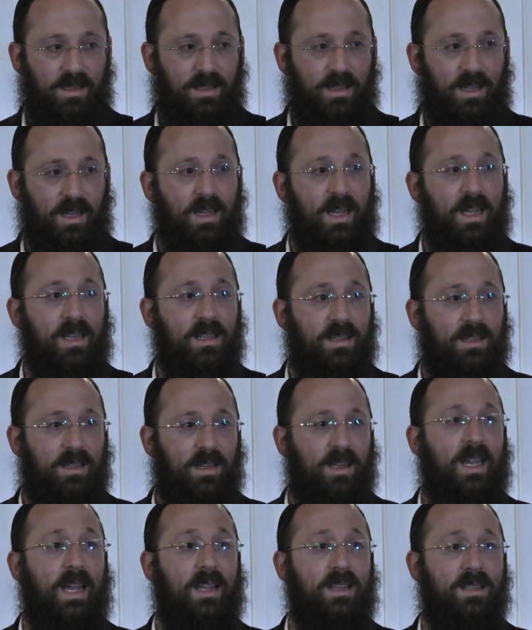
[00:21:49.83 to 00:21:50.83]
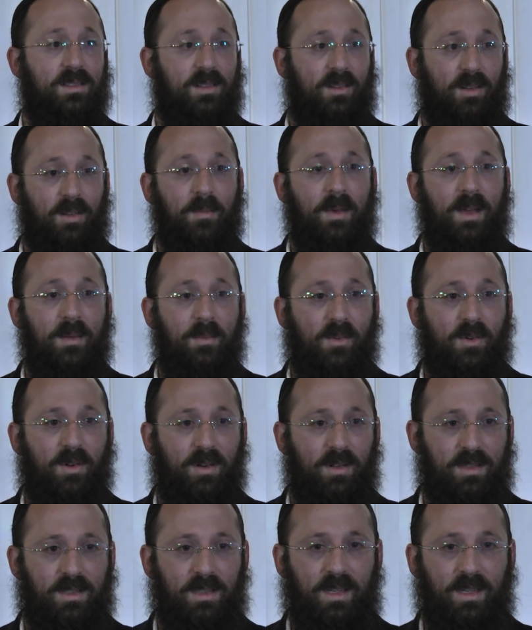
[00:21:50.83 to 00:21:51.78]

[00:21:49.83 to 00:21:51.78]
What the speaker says: Again, against all my morals,